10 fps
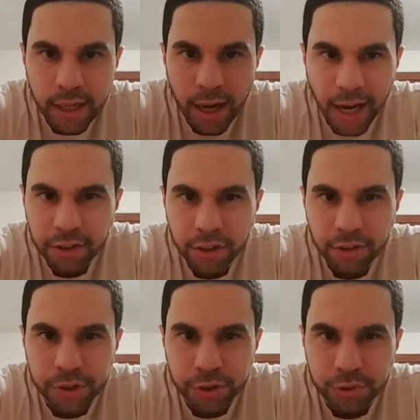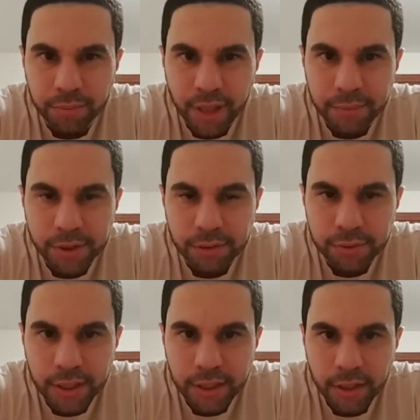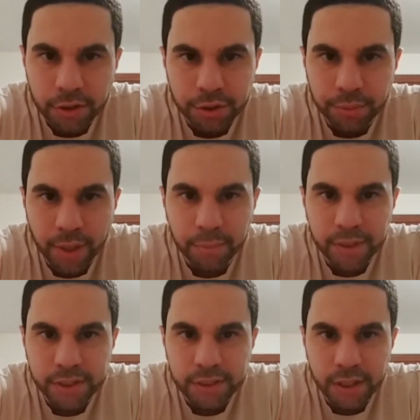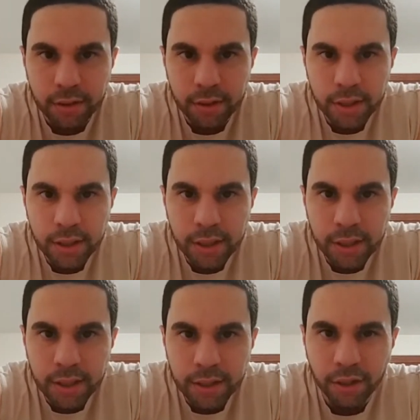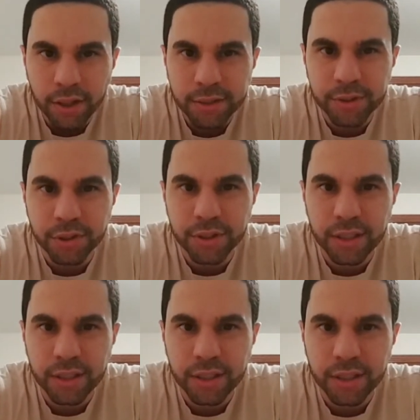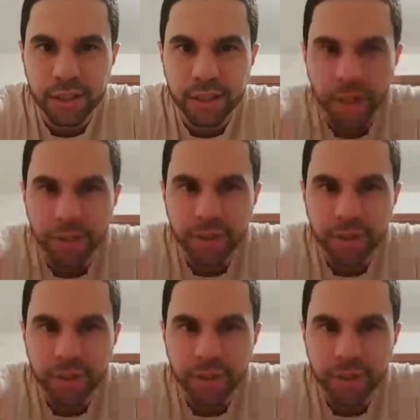don't know if it's Streamlabs. It was like Stream Elements is no, it hasn't been turned on. It's kind of weird.